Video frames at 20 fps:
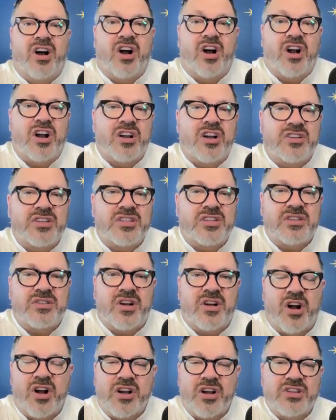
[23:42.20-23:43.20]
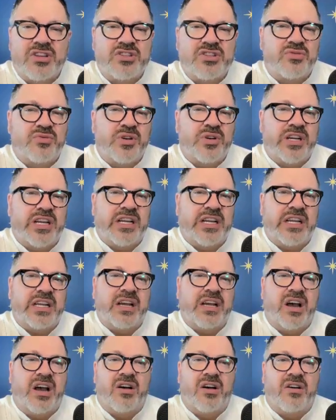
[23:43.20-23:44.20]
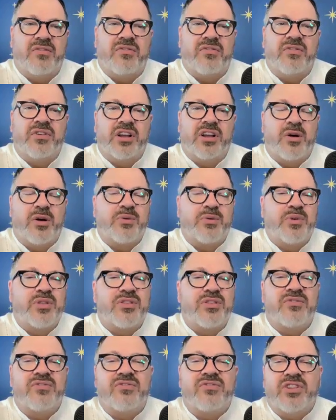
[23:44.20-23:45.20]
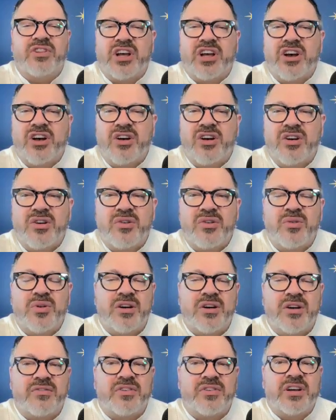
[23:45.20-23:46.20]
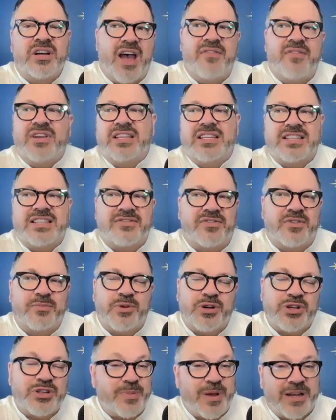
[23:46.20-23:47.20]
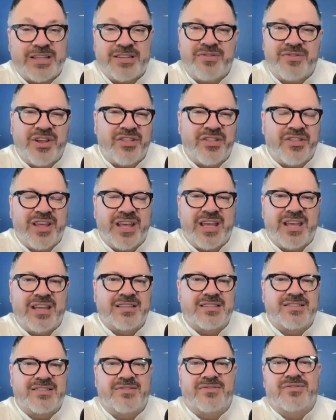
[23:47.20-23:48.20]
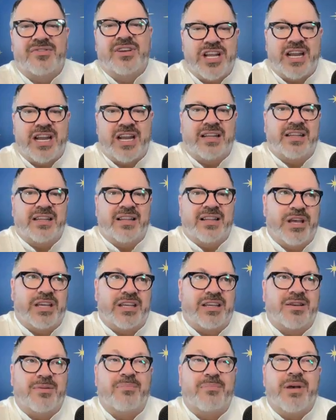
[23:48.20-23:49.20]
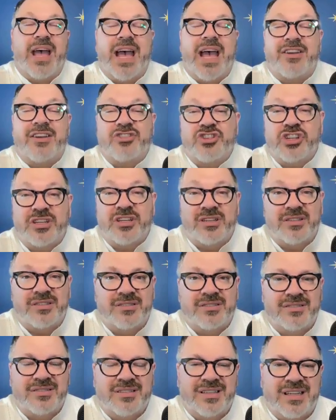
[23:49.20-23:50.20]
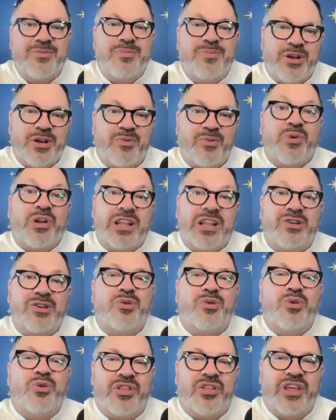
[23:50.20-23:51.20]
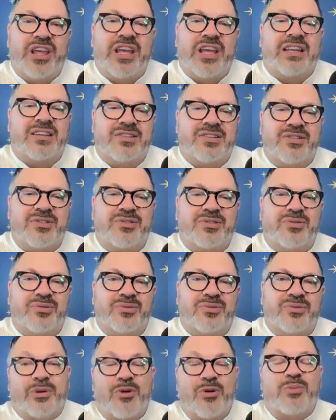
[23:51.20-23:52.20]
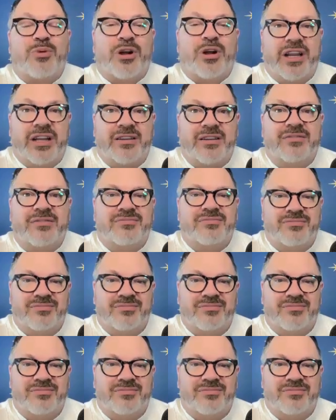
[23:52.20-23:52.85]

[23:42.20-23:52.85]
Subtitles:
artistry, of going with the flow, of having a different perspective on things, of channeling big compassion. That'd be a really cool thing to incorporate.